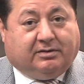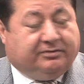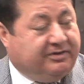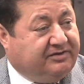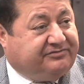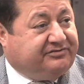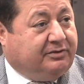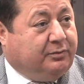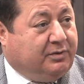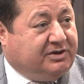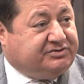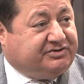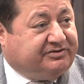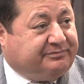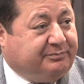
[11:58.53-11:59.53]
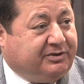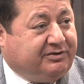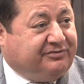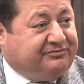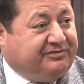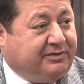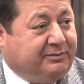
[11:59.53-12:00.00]
They still watch us
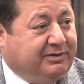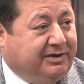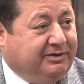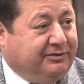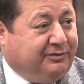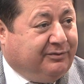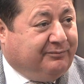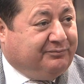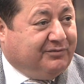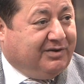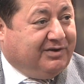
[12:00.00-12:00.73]
because they want to know